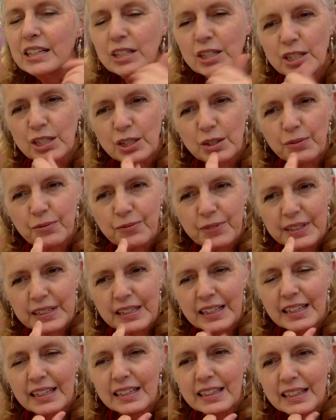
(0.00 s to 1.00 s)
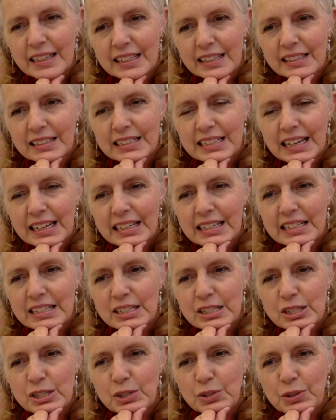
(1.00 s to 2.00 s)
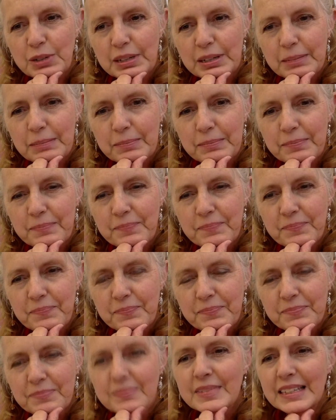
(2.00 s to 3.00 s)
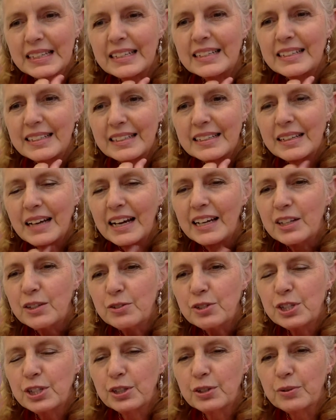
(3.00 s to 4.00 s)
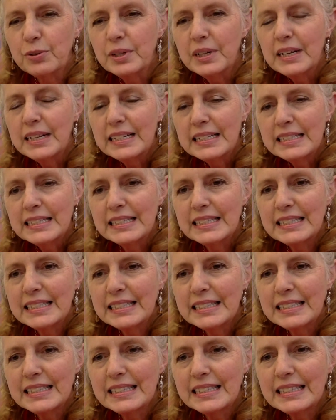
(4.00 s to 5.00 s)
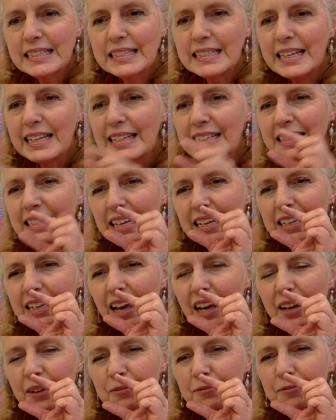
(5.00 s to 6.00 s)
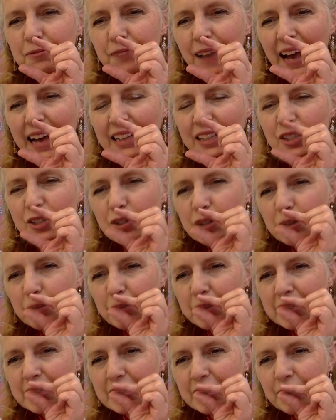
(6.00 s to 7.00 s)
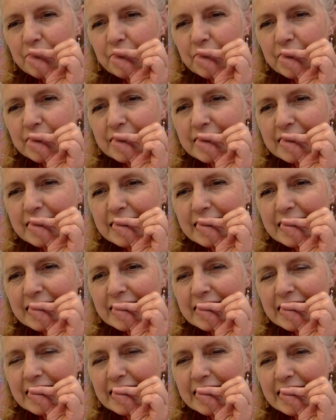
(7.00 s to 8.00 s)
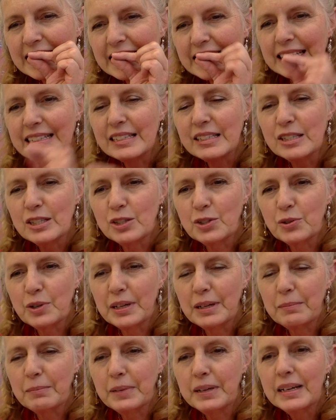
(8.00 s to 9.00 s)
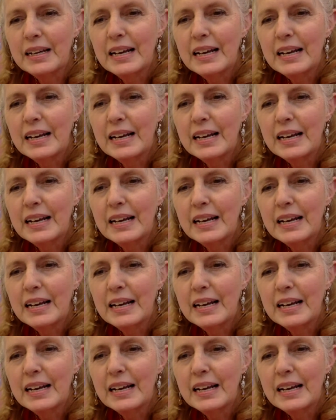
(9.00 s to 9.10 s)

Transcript: Do you feel a little tiny stream? I do too. It's not a fat stream, but it's a very skinny stream.